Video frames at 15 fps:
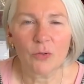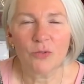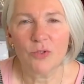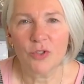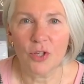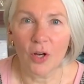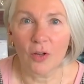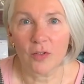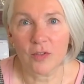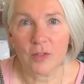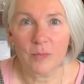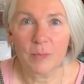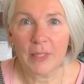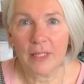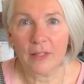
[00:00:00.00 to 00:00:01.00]

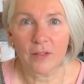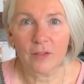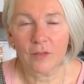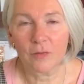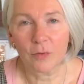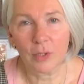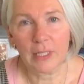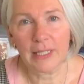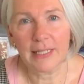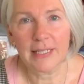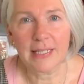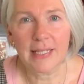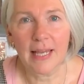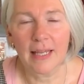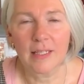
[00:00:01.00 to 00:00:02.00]
just because of what he
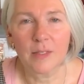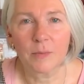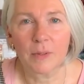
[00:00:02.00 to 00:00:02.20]
said,